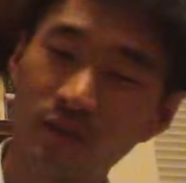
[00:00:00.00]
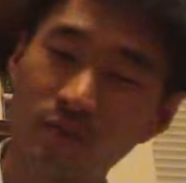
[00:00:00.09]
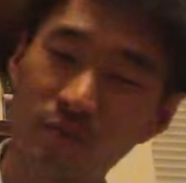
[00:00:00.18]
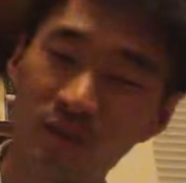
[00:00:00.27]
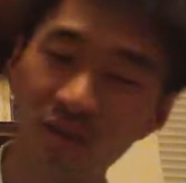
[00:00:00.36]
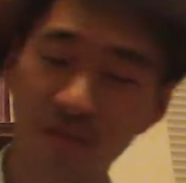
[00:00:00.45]

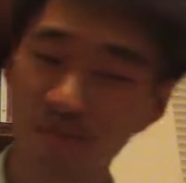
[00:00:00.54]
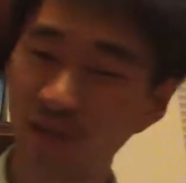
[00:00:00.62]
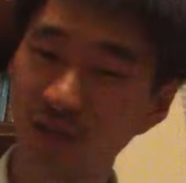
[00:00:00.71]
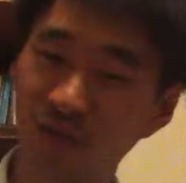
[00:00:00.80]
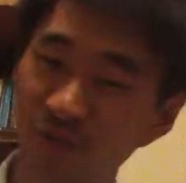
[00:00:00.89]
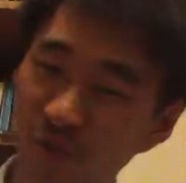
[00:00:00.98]
because I
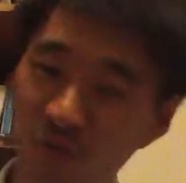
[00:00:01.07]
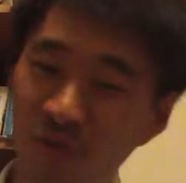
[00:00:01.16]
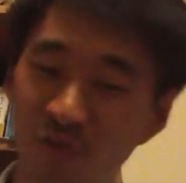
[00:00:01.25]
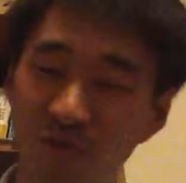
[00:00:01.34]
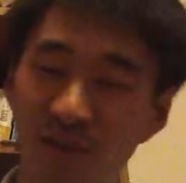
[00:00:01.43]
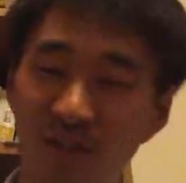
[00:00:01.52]
played so much
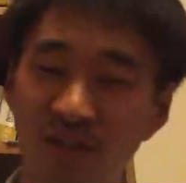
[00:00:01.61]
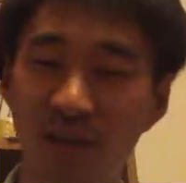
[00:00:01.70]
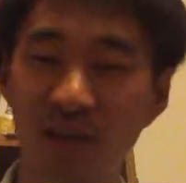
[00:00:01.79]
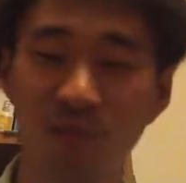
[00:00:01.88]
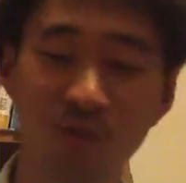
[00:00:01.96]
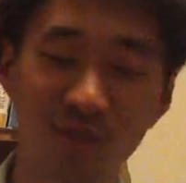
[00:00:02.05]
amount of
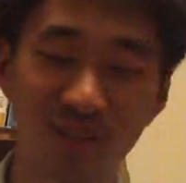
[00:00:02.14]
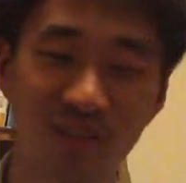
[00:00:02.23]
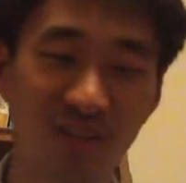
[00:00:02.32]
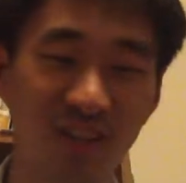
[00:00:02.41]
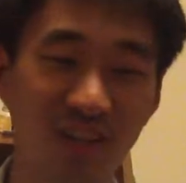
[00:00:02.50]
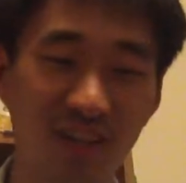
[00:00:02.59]
time with this
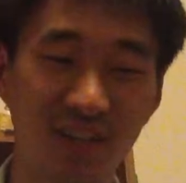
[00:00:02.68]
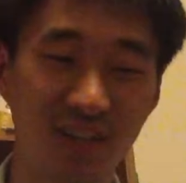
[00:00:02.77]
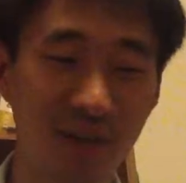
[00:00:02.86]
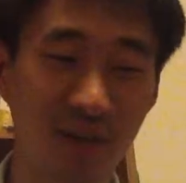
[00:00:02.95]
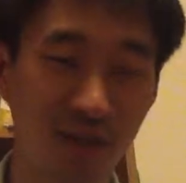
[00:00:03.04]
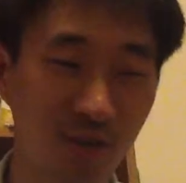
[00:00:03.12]
thing, I,
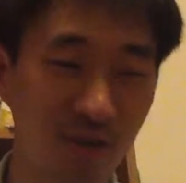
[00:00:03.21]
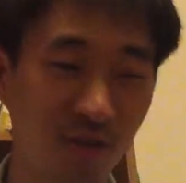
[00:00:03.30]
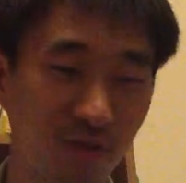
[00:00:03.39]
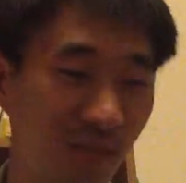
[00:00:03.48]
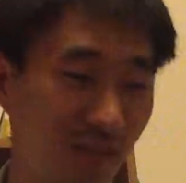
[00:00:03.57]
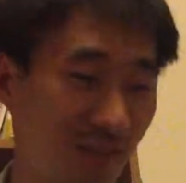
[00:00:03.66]
now I know
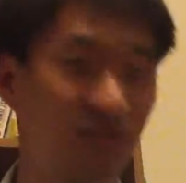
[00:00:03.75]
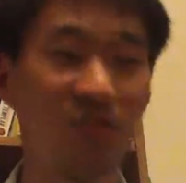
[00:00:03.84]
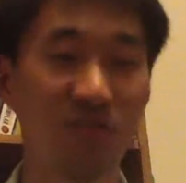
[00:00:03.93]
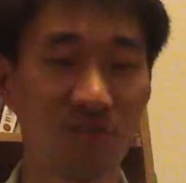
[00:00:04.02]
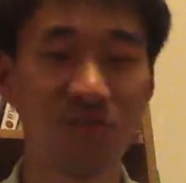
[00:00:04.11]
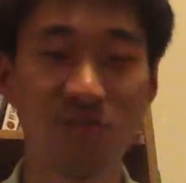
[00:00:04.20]
like
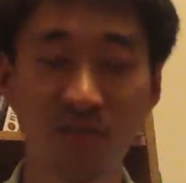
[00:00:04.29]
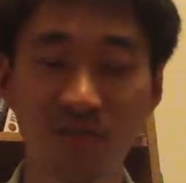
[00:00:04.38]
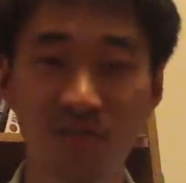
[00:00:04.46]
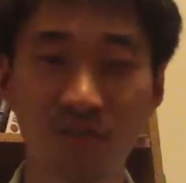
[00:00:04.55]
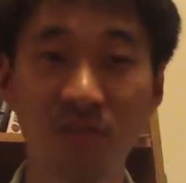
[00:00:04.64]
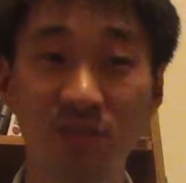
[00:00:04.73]
there's
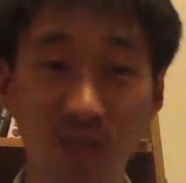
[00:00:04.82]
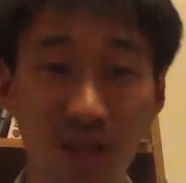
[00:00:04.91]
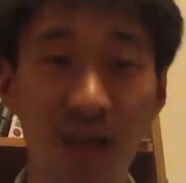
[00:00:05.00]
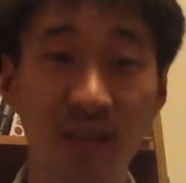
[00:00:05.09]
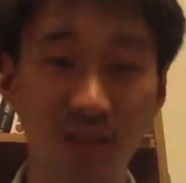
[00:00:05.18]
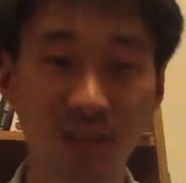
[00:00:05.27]
there's a
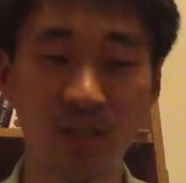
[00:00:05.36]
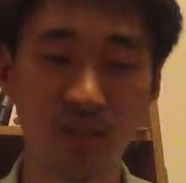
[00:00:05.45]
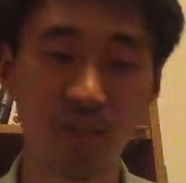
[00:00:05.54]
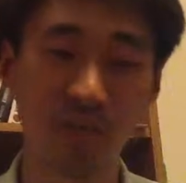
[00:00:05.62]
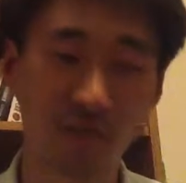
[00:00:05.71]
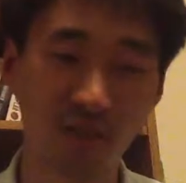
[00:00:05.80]
lot that needs to
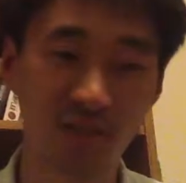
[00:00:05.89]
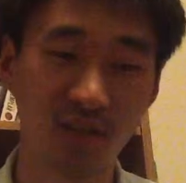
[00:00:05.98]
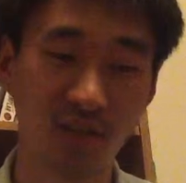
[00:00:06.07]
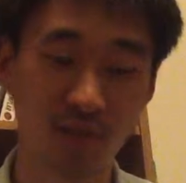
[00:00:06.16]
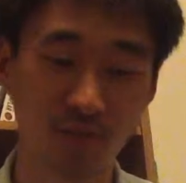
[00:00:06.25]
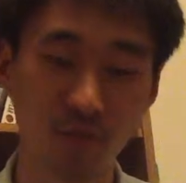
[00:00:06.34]
be fixing
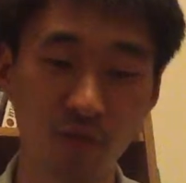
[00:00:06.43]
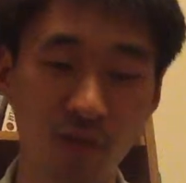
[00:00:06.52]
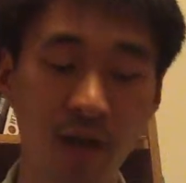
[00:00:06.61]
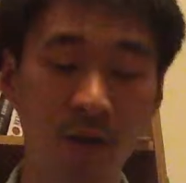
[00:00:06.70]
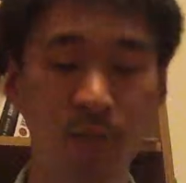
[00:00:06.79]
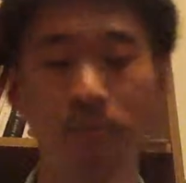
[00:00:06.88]
and smoothed
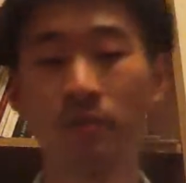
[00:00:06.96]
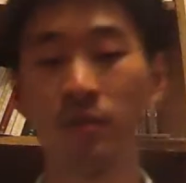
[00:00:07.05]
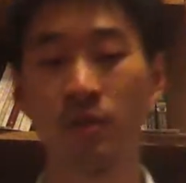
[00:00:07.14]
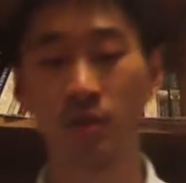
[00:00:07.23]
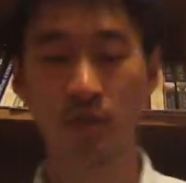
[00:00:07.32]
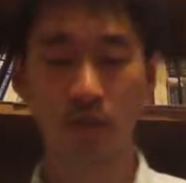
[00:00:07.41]
out.
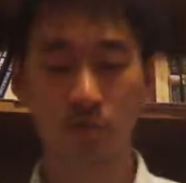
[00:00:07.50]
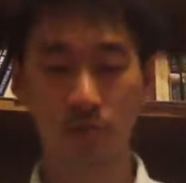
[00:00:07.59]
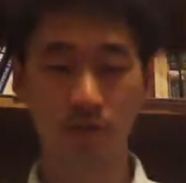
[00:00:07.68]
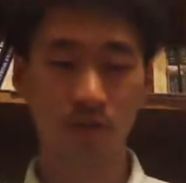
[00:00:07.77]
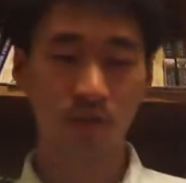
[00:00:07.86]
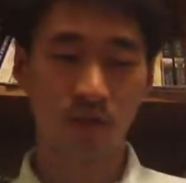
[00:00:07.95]

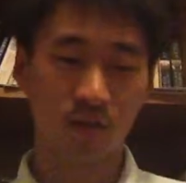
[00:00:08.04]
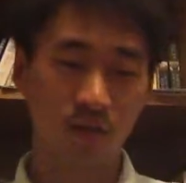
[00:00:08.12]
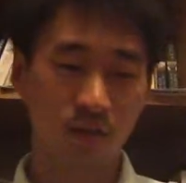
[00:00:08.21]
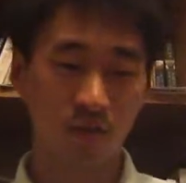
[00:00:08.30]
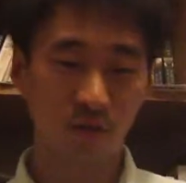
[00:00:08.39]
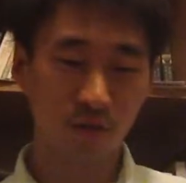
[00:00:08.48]
But
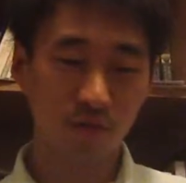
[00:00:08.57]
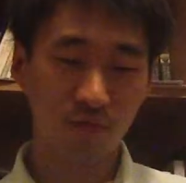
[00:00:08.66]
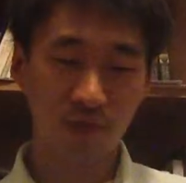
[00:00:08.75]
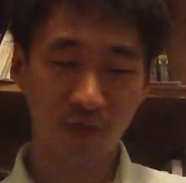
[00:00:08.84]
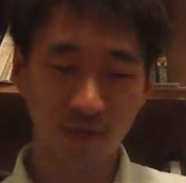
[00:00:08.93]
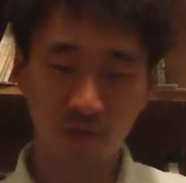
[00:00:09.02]
so
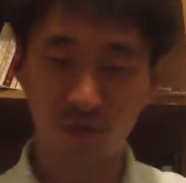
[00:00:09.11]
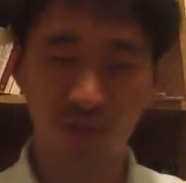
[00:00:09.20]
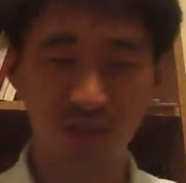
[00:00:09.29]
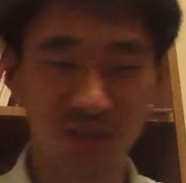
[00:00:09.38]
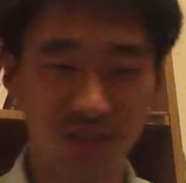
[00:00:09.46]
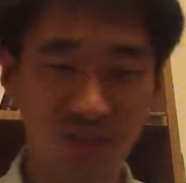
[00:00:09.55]
like I'm doing
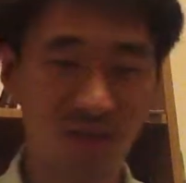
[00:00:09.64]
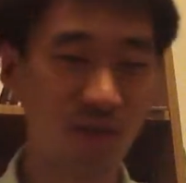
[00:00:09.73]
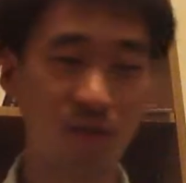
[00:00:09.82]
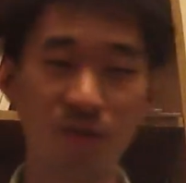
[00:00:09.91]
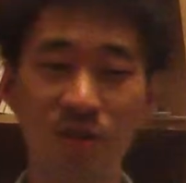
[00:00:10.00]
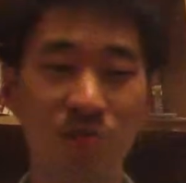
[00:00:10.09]
this, you know,
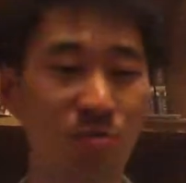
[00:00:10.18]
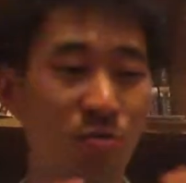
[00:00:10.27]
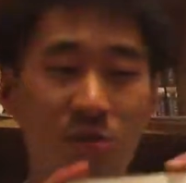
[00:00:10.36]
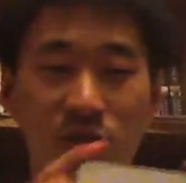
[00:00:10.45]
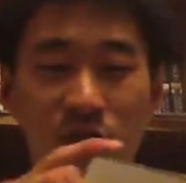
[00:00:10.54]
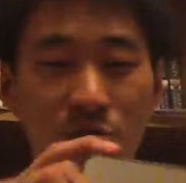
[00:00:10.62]
all I'm
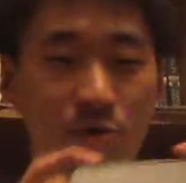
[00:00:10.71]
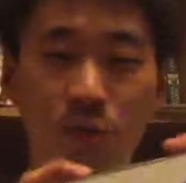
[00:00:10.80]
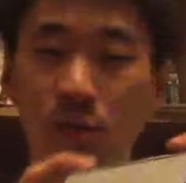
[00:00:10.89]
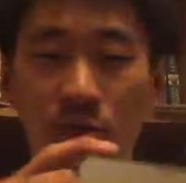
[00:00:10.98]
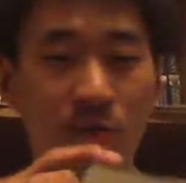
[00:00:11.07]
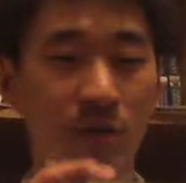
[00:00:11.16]
doing is
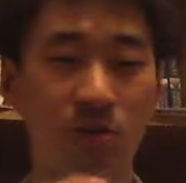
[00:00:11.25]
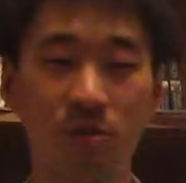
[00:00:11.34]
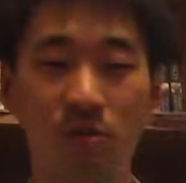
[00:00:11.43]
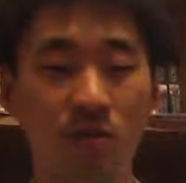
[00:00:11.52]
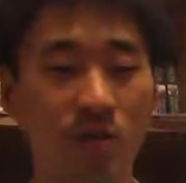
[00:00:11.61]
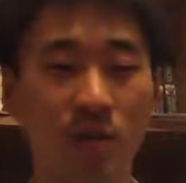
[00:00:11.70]
controlling
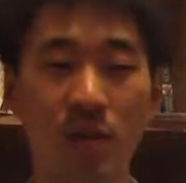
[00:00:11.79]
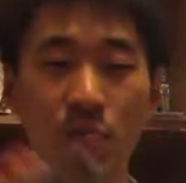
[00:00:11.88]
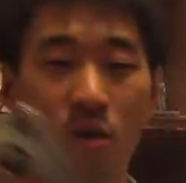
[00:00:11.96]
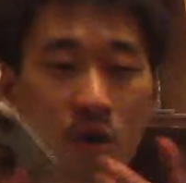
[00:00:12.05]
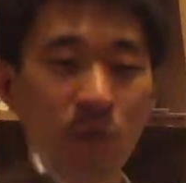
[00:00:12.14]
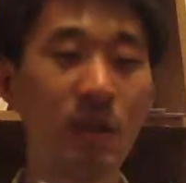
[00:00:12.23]
direction. The game
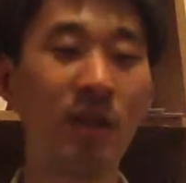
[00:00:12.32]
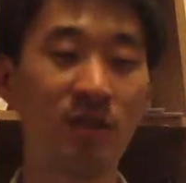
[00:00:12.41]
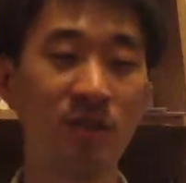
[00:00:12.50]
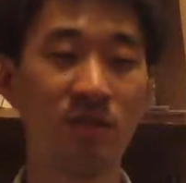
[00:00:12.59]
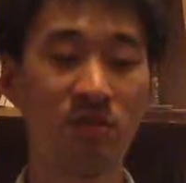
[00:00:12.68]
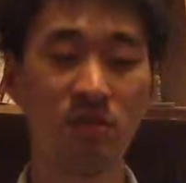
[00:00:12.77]
automatically